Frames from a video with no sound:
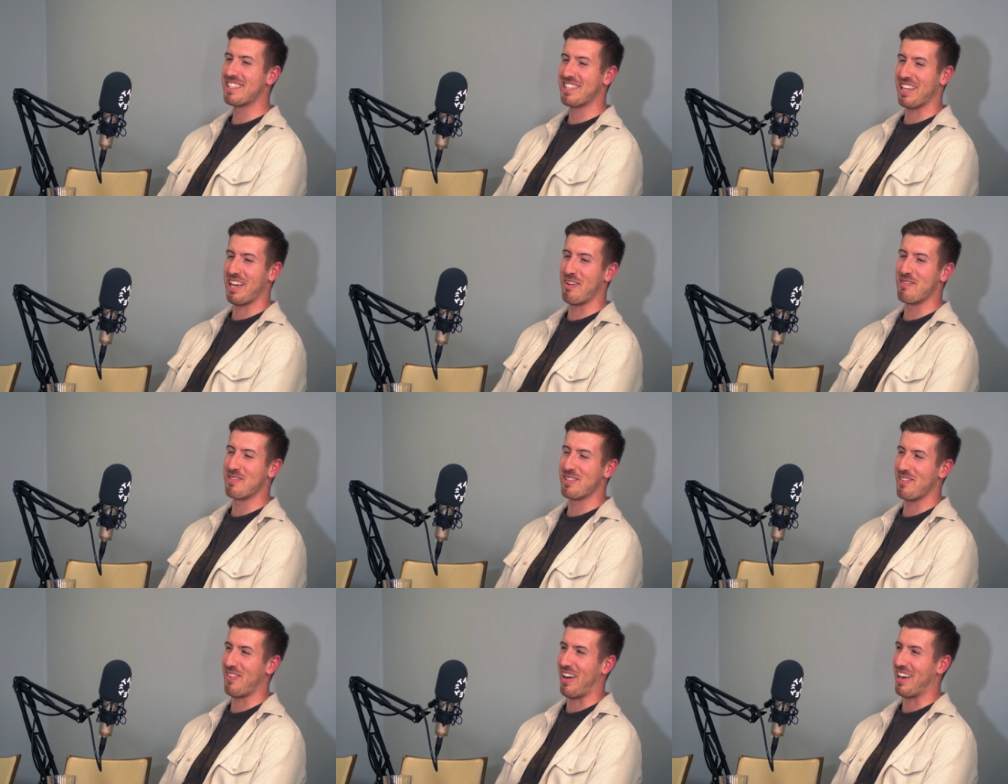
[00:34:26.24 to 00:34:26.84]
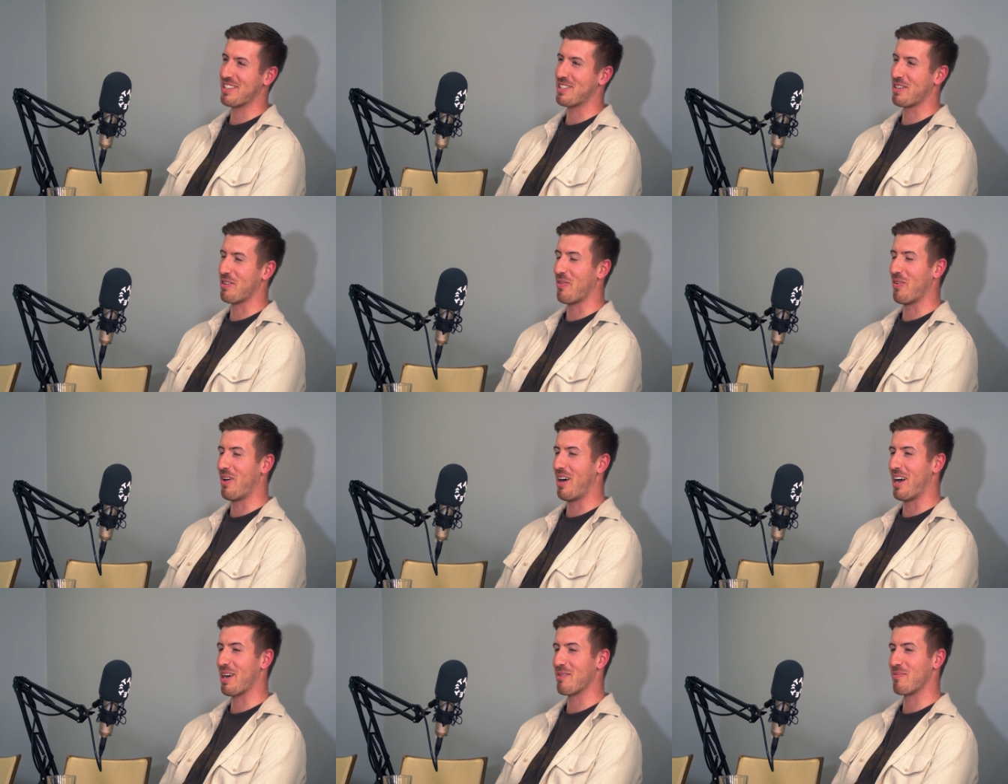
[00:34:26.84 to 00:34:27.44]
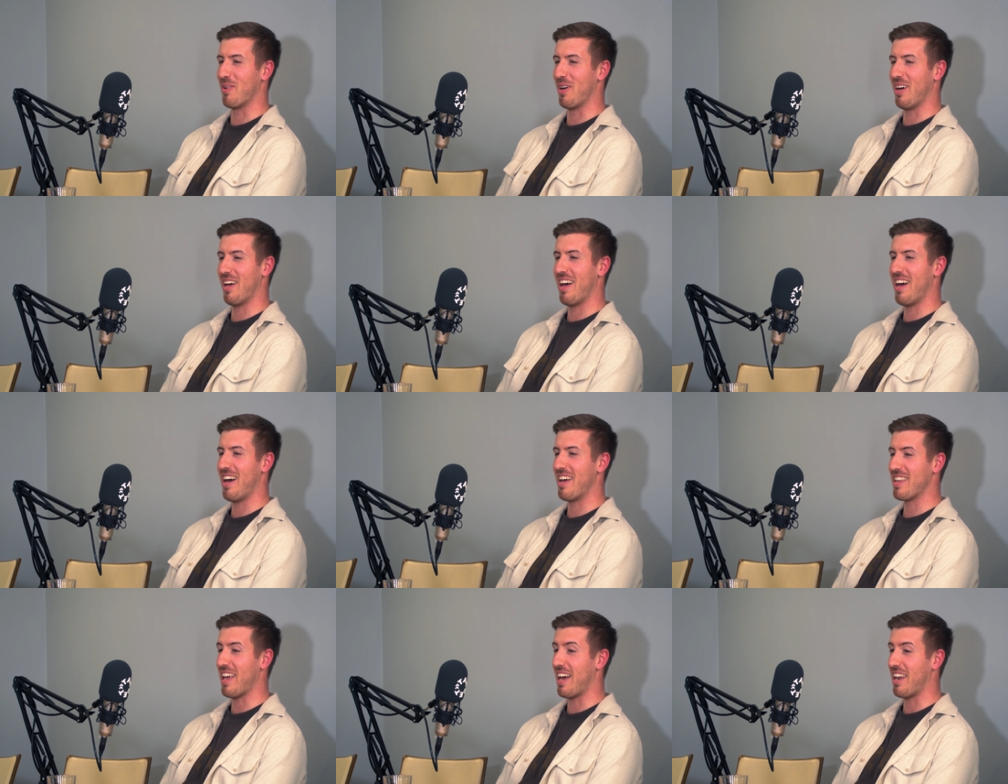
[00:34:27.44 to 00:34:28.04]
In terms of actual work,
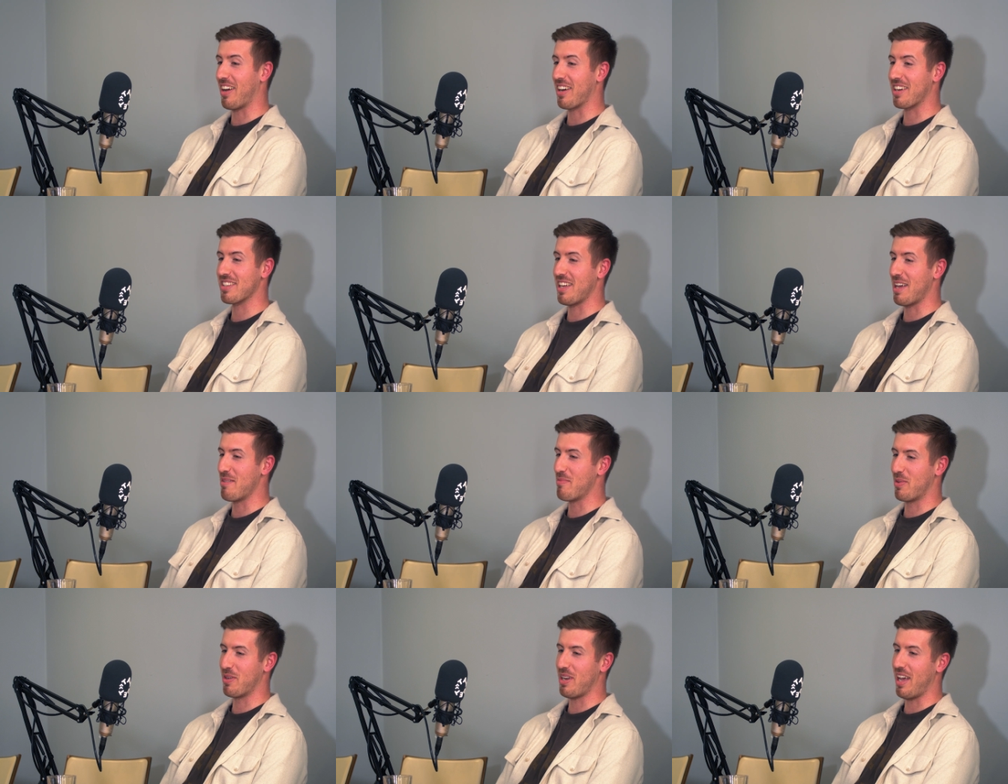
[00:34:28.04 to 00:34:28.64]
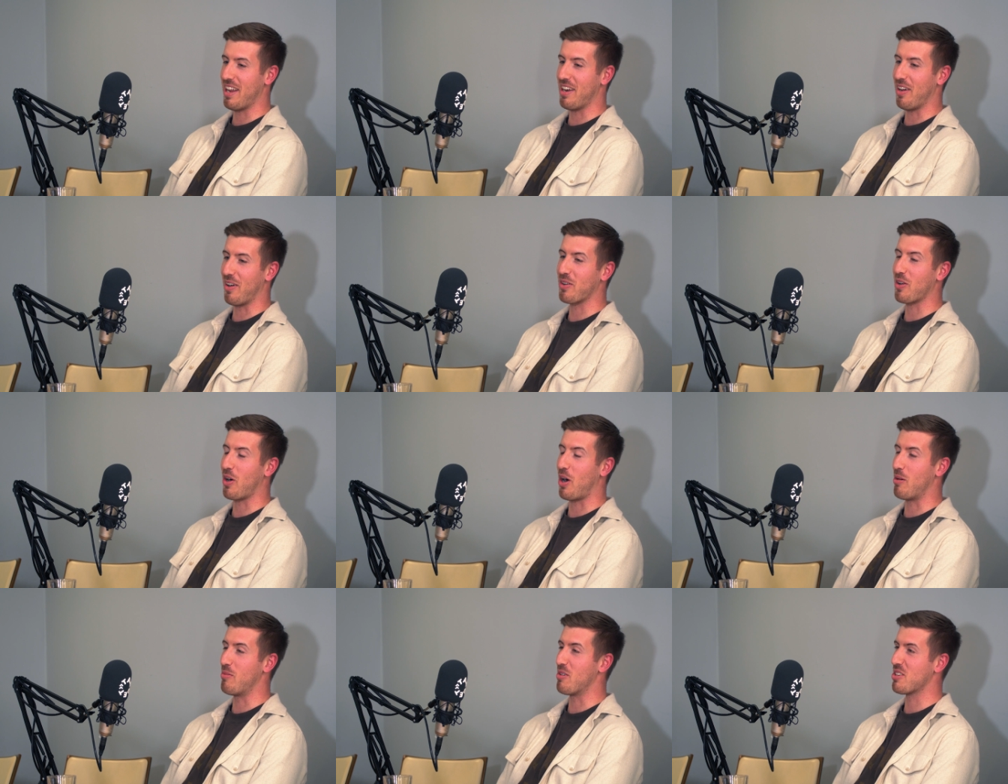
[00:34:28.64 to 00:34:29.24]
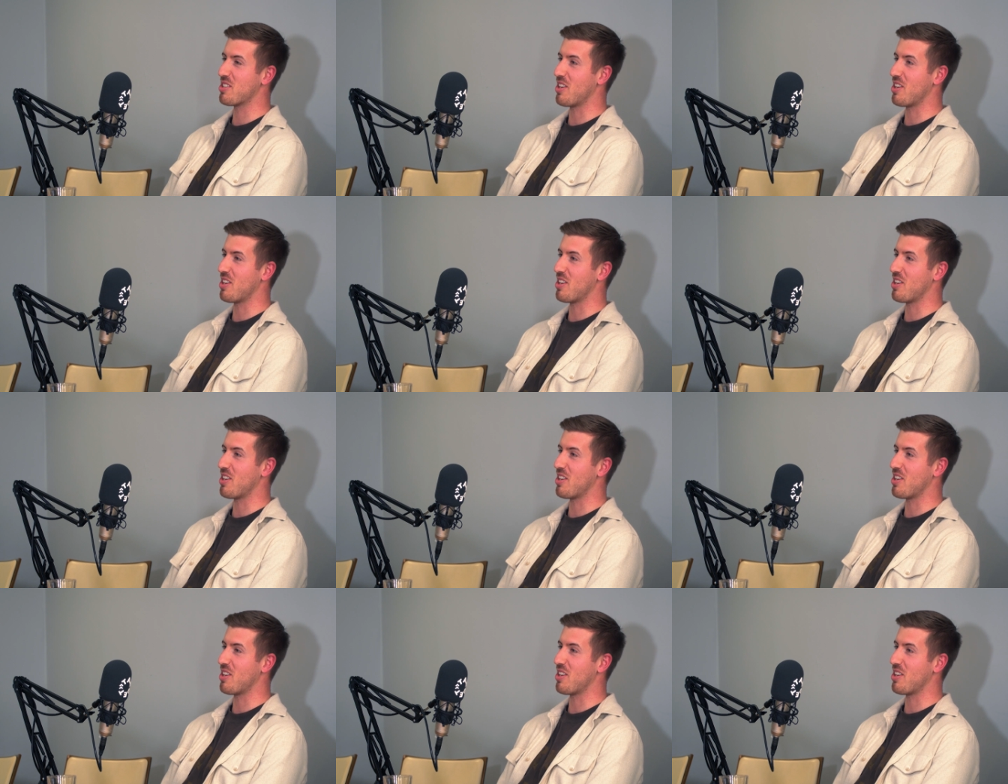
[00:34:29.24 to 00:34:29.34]
but yeah, like I say, Monday.com.